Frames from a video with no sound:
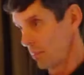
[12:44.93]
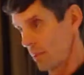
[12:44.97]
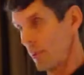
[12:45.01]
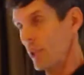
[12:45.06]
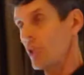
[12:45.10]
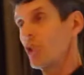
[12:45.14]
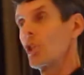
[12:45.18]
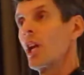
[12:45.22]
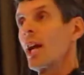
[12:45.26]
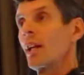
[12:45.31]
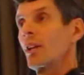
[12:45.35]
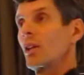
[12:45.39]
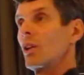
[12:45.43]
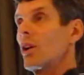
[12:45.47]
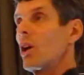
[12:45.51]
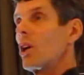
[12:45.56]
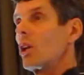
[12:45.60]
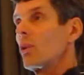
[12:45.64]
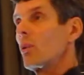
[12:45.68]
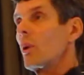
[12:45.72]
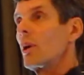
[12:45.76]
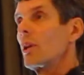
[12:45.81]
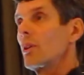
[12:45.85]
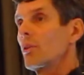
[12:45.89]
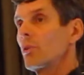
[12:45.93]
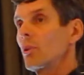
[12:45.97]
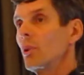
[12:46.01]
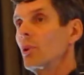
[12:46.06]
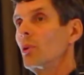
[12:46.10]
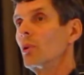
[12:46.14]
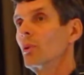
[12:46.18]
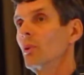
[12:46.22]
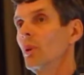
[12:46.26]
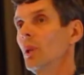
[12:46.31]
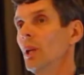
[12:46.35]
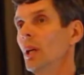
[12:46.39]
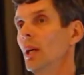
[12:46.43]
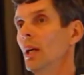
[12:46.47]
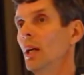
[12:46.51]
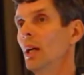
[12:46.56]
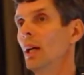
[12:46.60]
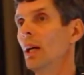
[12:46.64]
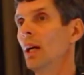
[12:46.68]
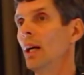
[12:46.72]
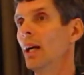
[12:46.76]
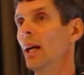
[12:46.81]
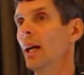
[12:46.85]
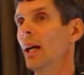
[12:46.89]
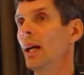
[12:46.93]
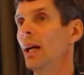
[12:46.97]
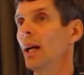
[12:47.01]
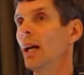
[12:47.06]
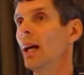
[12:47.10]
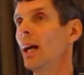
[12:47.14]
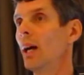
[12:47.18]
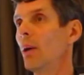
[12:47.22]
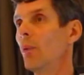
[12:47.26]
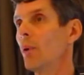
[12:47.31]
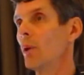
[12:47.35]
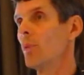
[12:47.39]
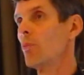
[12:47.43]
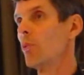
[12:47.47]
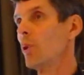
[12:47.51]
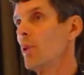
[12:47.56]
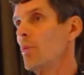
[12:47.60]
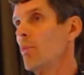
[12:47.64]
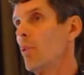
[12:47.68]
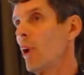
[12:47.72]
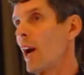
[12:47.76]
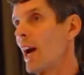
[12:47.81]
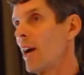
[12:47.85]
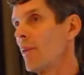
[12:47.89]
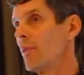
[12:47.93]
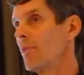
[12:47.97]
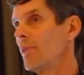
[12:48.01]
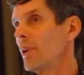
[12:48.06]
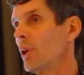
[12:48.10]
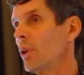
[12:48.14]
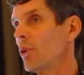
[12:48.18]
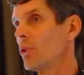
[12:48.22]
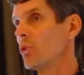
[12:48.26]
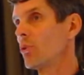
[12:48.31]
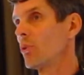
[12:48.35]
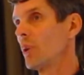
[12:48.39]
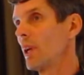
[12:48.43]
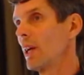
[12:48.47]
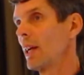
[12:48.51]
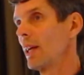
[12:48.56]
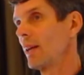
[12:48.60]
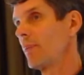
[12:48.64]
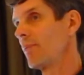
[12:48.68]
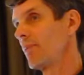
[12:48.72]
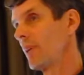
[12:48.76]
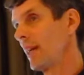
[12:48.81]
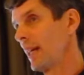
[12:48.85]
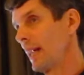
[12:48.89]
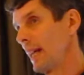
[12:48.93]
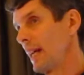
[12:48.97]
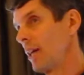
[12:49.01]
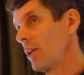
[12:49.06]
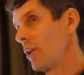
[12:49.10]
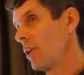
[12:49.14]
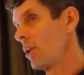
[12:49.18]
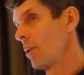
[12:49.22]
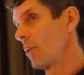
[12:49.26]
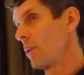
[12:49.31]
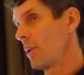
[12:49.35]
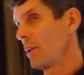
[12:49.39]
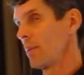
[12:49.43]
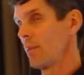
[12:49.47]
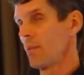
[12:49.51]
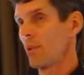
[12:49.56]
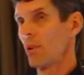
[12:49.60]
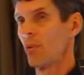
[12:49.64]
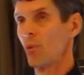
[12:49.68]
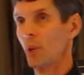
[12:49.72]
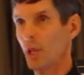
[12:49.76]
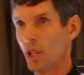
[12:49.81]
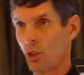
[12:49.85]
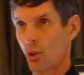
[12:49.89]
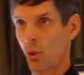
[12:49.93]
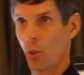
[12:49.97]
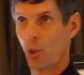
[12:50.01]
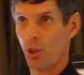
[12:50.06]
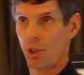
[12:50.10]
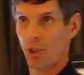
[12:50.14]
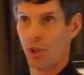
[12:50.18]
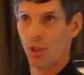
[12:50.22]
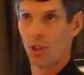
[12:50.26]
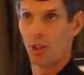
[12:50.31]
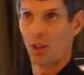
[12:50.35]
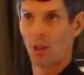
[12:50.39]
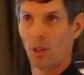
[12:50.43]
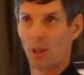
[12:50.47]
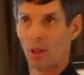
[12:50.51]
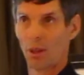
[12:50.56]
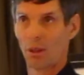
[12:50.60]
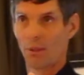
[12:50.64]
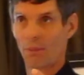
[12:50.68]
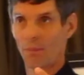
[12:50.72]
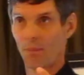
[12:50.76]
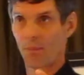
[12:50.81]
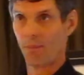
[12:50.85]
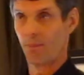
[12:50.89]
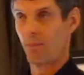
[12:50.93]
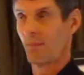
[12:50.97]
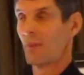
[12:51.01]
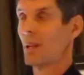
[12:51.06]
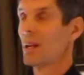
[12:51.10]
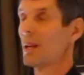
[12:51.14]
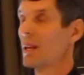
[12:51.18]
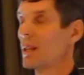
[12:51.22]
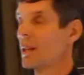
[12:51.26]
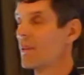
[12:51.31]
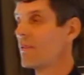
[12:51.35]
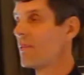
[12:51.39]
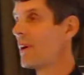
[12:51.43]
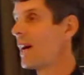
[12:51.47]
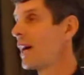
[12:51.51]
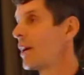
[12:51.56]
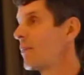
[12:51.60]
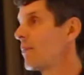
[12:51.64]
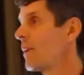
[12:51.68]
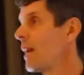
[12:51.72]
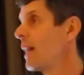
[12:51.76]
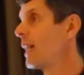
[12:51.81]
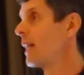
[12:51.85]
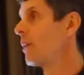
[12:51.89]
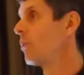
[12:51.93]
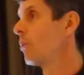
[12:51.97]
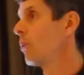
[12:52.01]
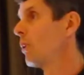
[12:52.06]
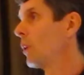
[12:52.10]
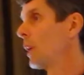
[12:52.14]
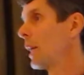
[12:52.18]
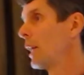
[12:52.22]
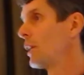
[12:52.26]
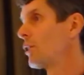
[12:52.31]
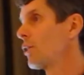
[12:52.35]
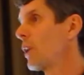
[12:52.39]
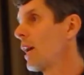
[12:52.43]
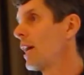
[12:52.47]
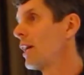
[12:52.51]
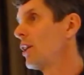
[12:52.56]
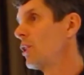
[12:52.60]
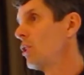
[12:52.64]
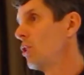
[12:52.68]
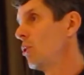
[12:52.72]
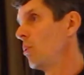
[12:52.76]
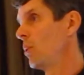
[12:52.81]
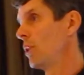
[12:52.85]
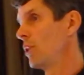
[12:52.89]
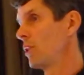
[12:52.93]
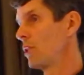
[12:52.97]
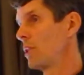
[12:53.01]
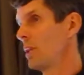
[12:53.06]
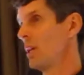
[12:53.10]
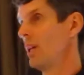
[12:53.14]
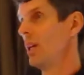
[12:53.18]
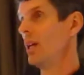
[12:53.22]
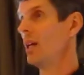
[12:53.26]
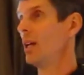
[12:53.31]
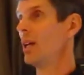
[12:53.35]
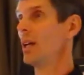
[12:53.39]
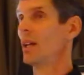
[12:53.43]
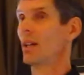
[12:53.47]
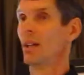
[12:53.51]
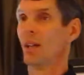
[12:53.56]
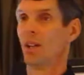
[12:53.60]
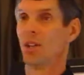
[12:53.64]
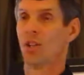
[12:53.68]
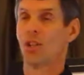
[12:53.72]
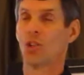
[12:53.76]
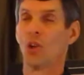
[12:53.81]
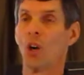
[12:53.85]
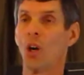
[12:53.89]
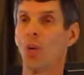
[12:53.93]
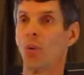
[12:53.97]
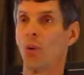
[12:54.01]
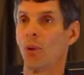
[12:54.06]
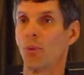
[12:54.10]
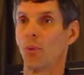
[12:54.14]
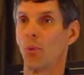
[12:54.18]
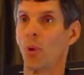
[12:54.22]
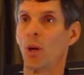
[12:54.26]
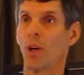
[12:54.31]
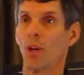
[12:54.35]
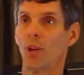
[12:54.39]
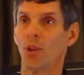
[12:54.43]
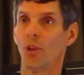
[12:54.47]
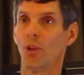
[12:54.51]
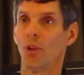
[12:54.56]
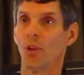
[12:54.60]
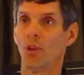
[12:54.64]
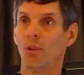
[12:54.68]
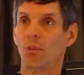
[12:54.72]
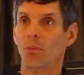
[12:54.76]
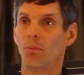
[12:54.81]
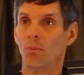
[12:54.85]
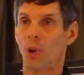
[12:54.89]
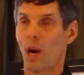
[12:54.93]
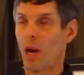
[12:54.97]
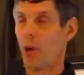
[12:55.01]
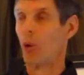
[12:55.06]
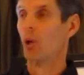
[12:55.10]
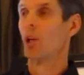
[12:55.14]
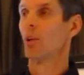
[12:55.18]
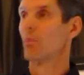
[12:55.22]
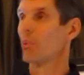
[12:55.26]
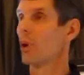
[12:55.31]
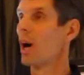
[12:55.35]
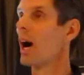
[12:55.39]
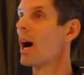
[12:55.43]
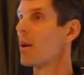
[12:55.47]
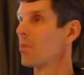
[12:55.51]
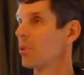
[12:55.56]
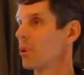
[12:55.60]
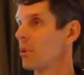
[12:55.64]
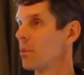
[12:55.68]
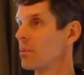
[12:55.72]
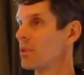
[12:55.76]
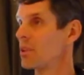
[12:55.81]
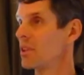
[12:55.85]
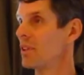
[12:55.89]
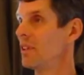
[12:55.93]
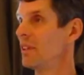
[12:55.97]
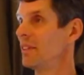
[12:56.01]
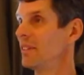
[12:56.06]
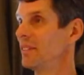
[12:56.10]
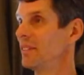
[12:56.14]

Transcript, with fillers: We checked it all the way through. Uh, with, with brownfields, when I find out, you know, the, the resources and the, the firefighting, what I try to do is is start with what are your priority problems.